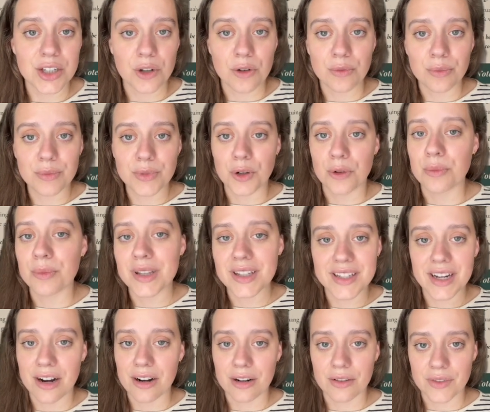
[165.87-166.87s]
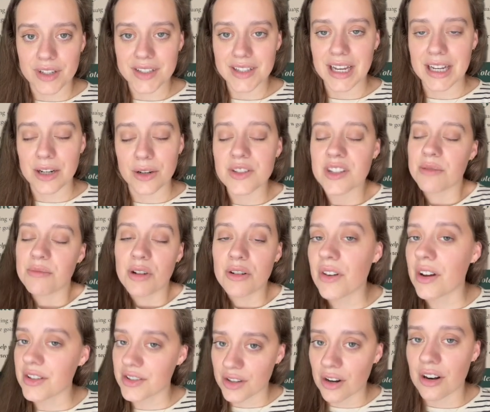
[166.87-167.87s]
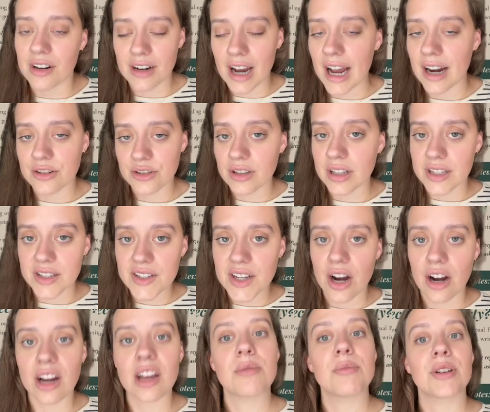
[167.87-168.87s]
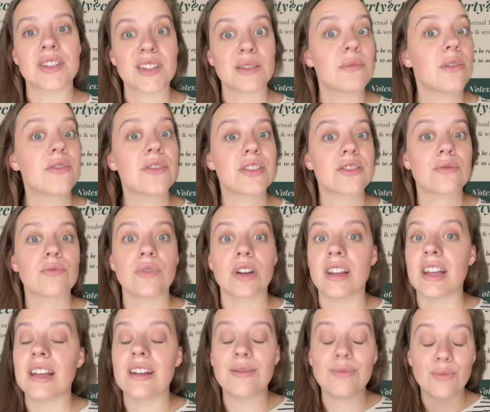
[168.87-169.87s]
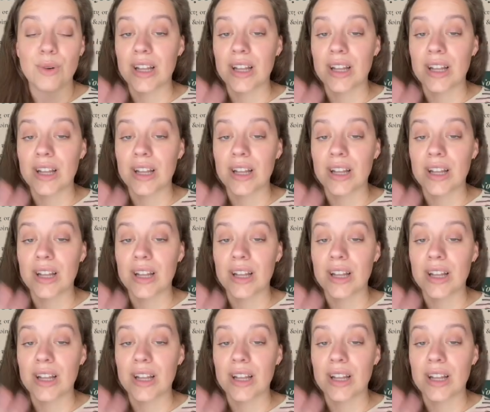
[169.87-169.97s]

Don't be scared of us. I know some of us are actually scary, but some of us really,